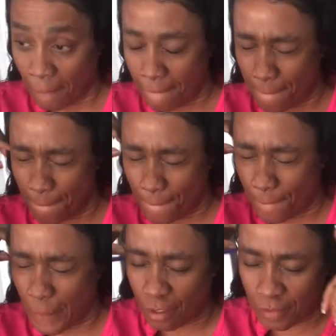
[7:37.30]
Like I
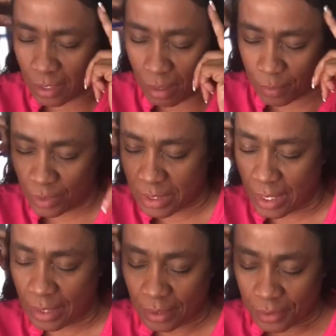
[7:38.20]
said, how
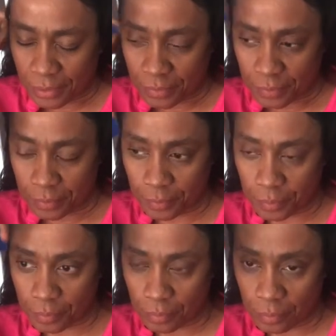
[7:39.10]
you mold the
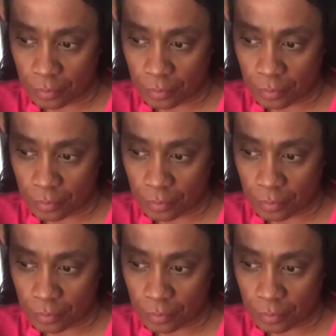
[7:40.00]
hair